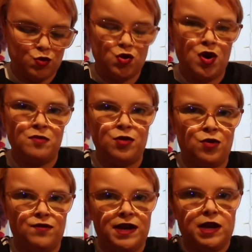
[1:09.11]
autumn, you're
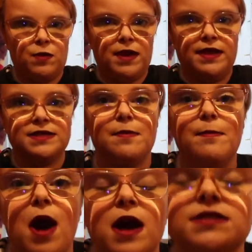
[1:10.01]
not really going to wear this,
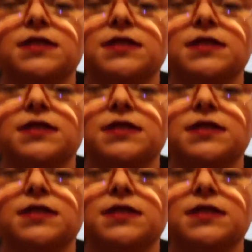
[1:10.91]
but